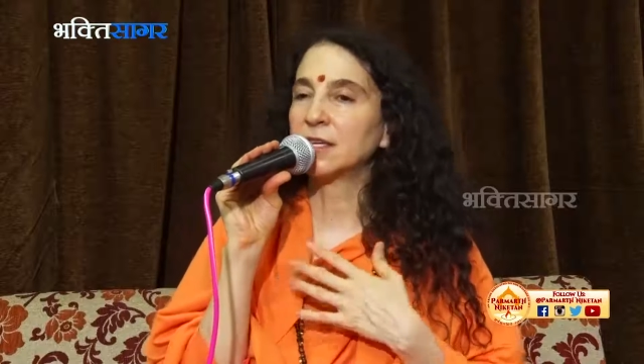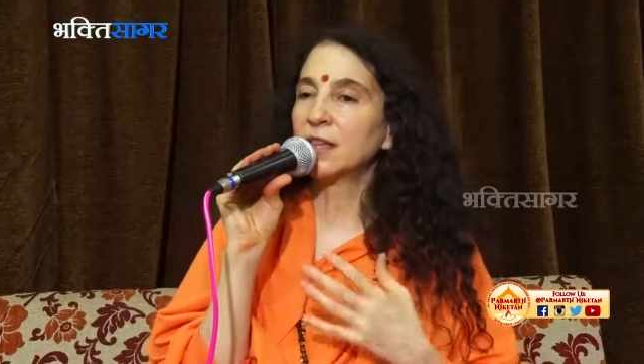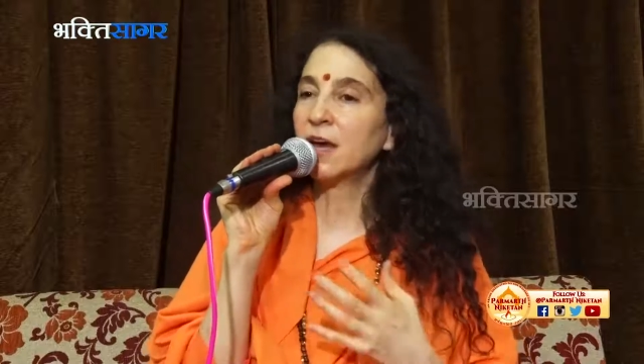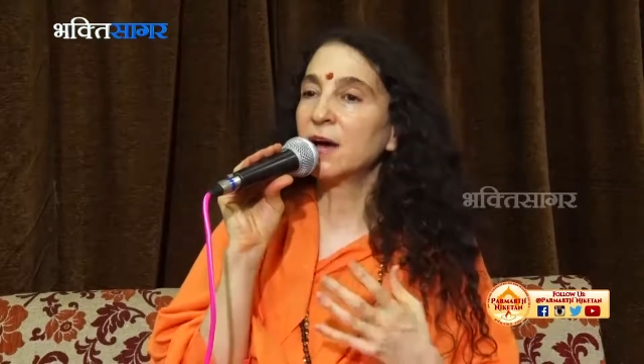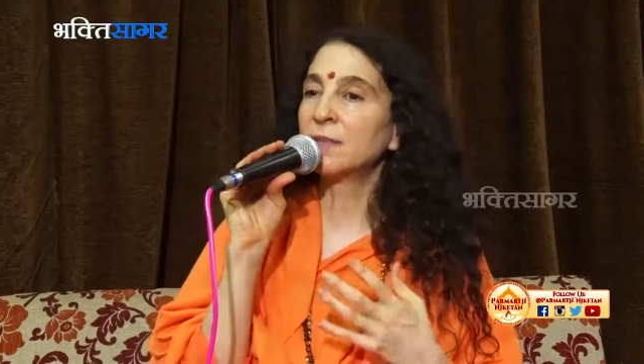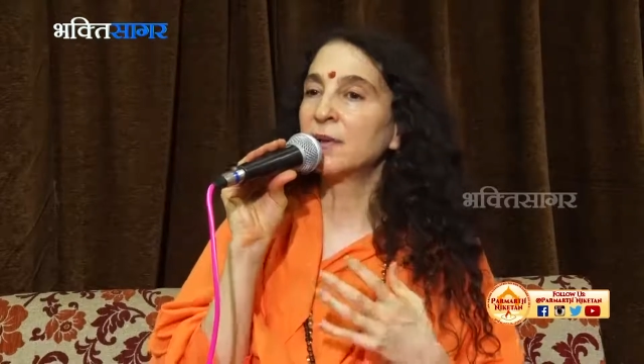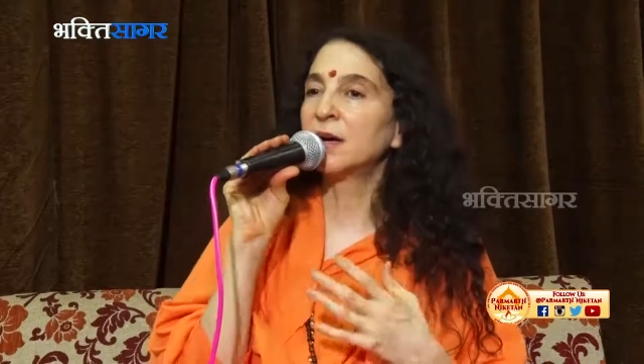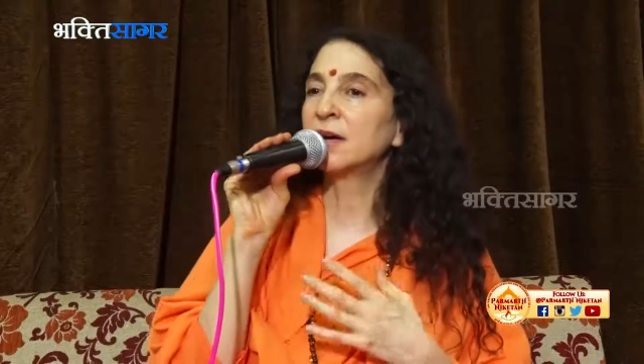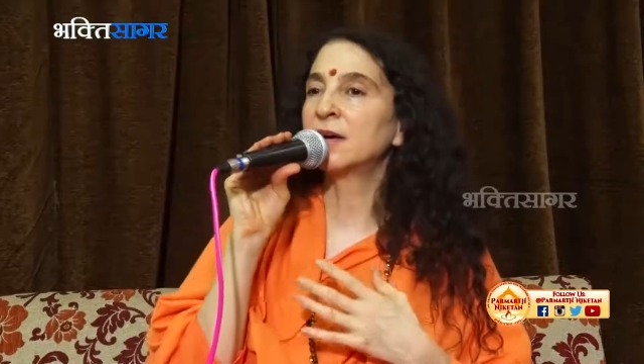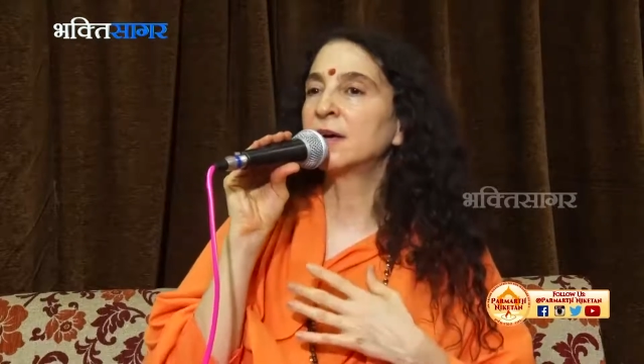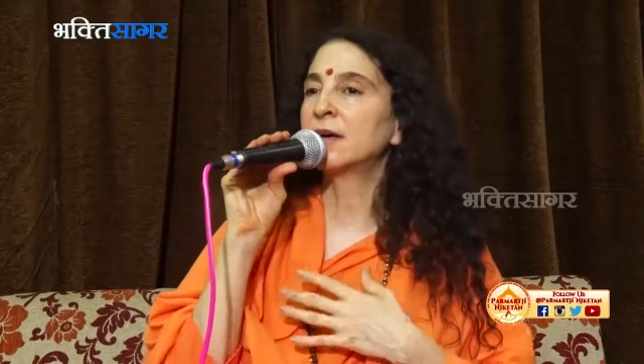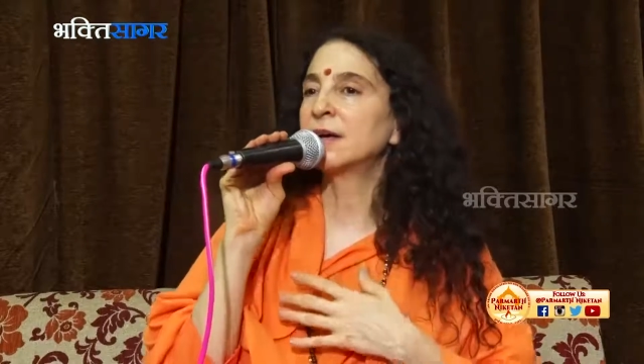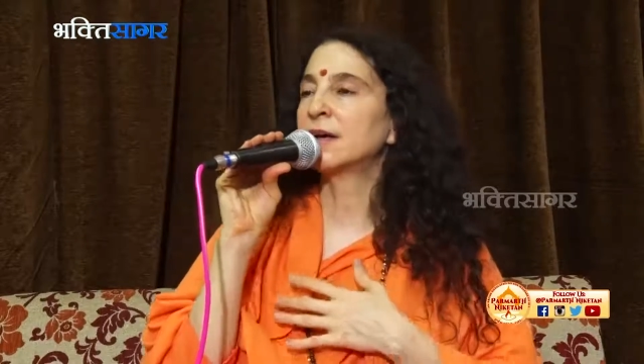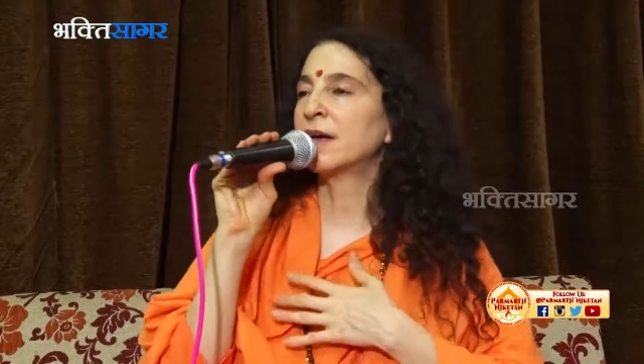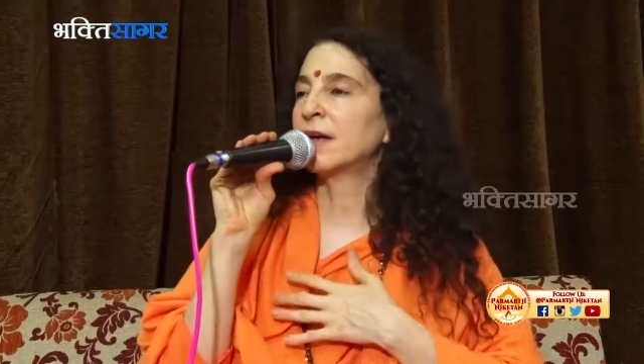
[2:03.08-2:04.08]

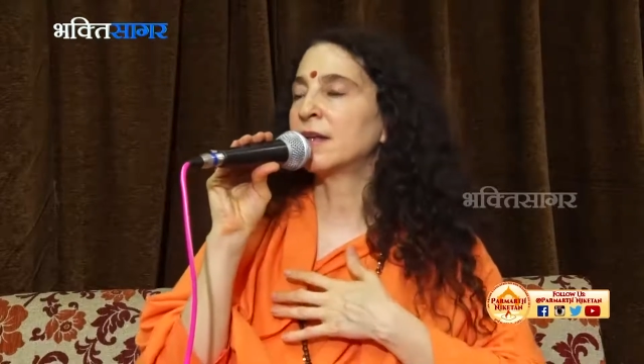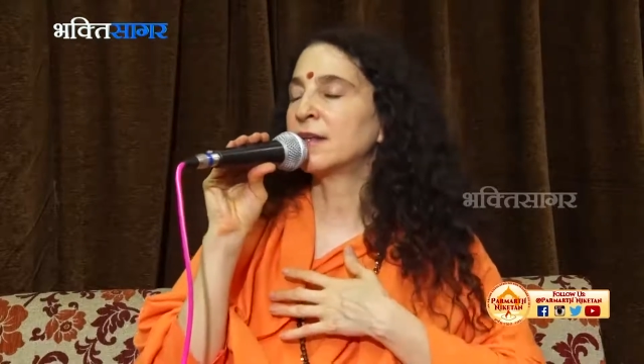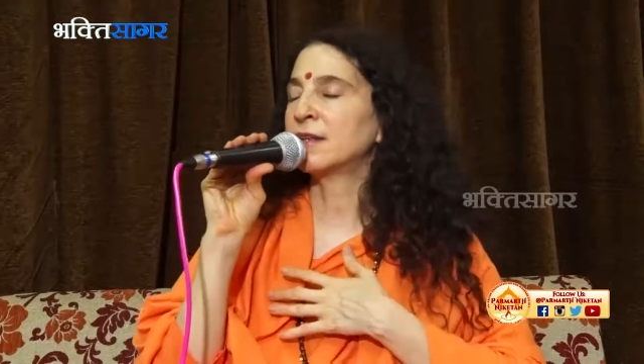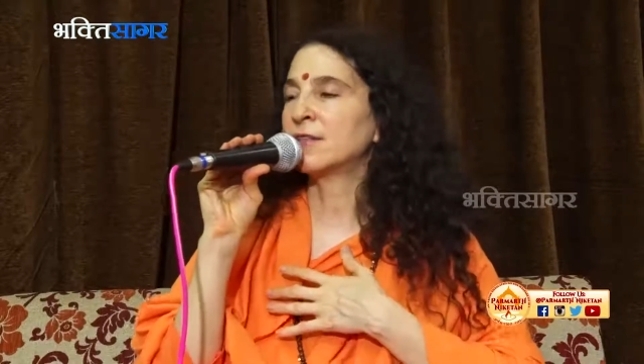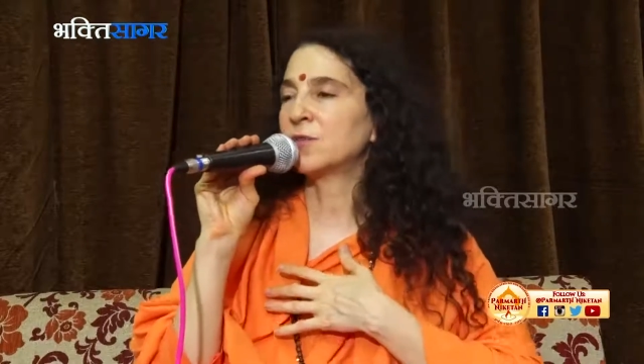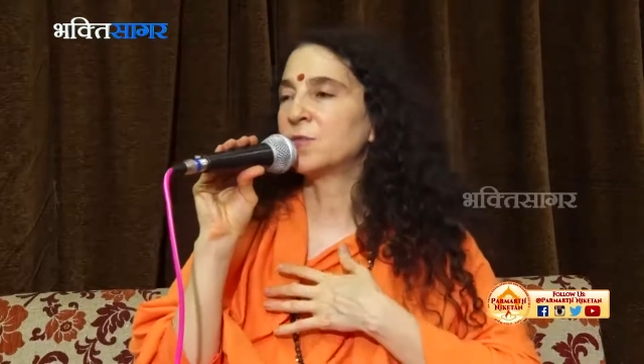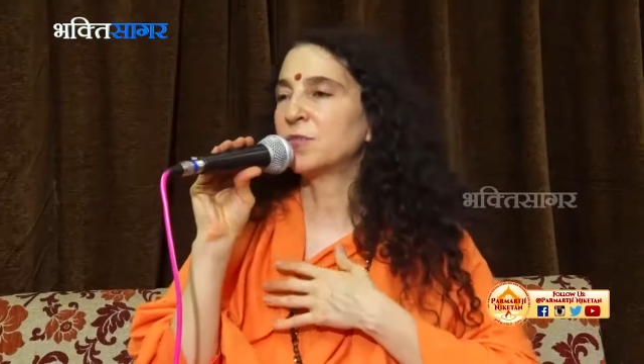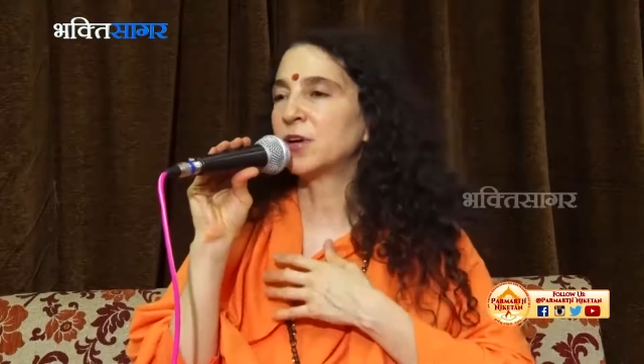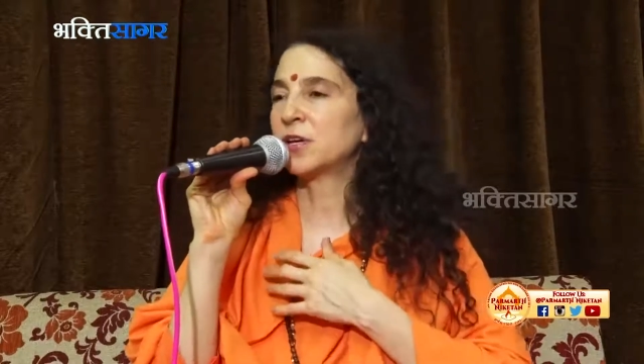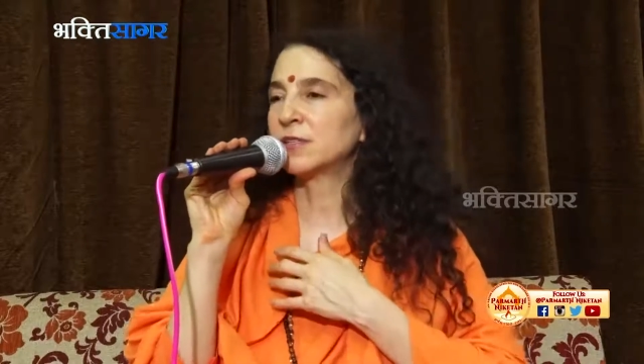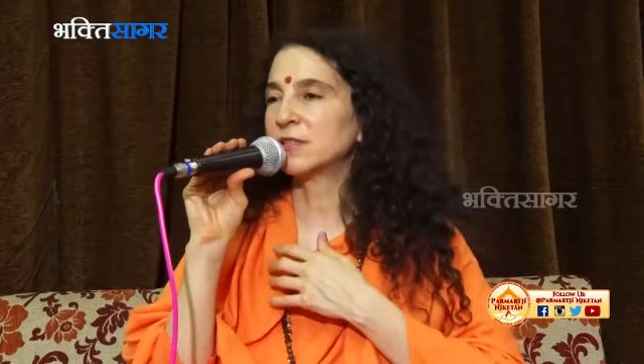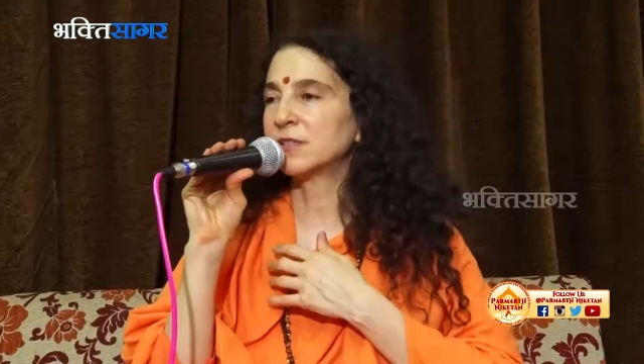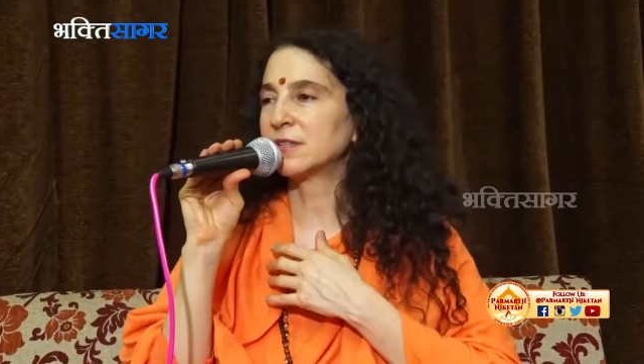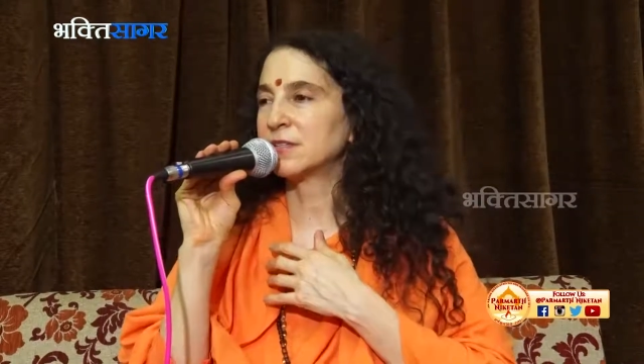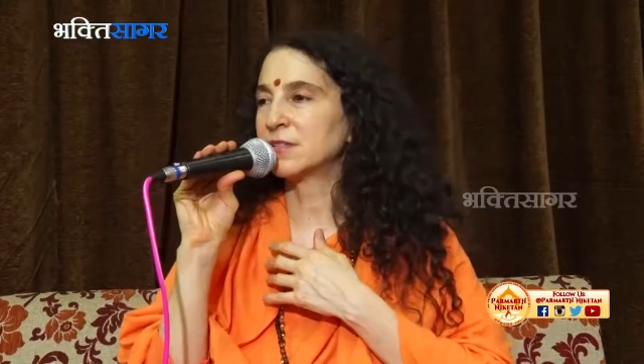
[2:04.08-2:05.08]
Lama and the
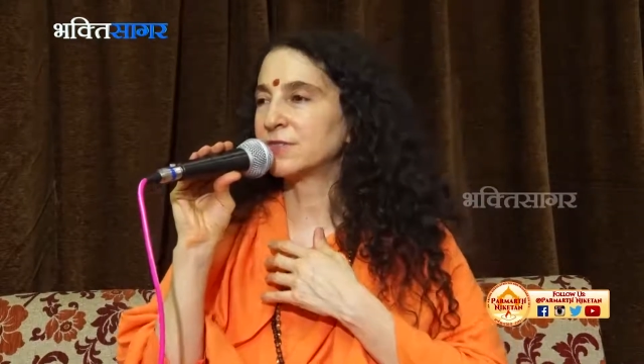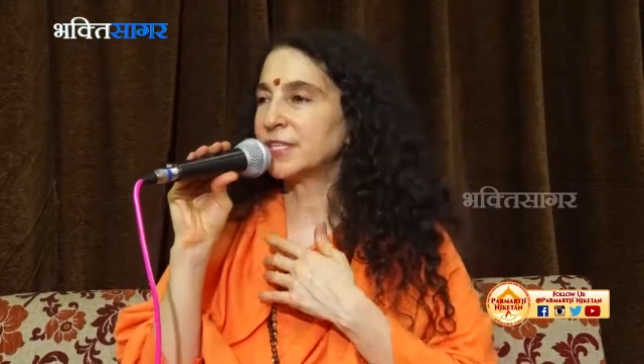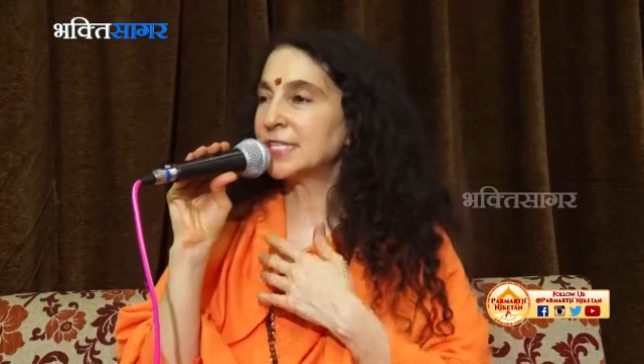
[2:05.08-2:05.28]
President of